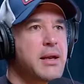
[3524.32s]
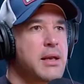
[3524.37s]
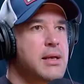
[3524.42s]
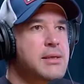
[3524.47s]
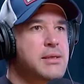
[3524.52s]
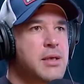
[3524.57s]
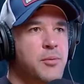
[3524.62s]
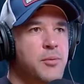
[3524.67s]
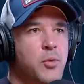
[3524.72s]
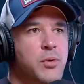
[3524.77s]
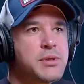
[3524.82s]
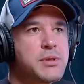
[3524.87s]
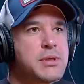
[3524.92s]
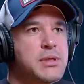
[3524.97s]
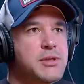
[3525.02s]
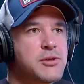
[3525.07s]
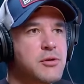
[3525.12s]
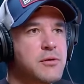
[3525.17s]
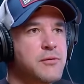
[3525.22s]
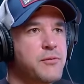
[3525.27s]
a guy tell me once
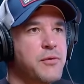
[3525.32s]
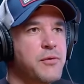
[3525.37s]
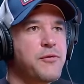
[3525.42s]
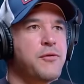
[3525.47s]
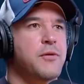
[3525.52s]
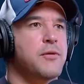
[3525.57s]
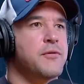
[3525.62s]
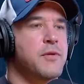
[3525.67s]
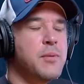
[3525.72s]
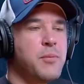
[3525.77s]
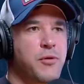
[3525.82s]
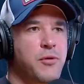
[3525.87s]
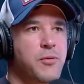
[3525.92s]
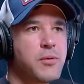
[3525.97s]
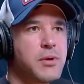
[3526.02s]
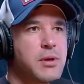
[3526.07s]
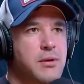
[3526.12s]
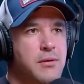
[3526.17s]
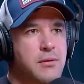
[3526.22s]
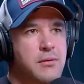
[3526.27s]
he served with SEAL Team
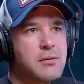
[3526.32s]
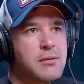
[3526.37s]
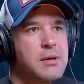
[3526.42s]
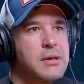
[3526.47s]
3